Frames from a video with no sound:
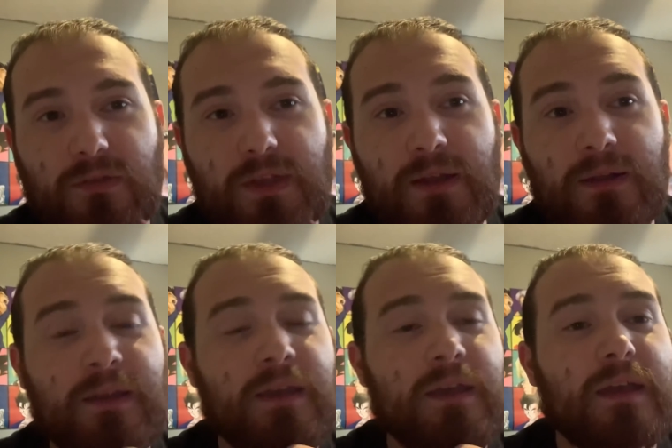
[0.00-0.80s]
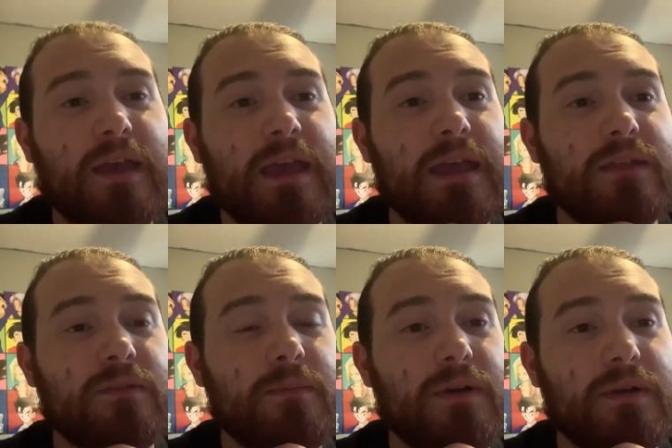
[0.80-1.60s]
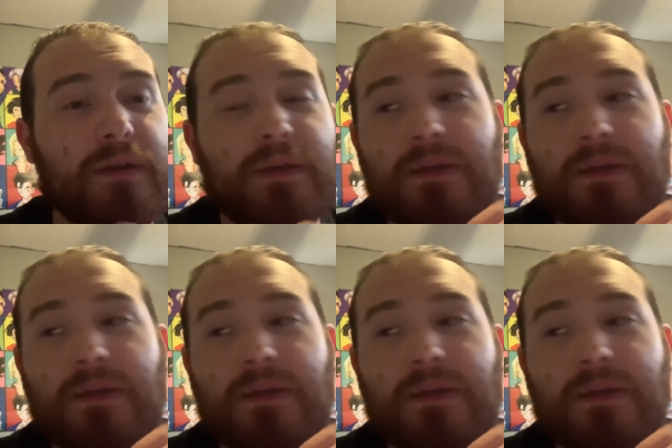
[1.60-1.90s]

there, and um, uh,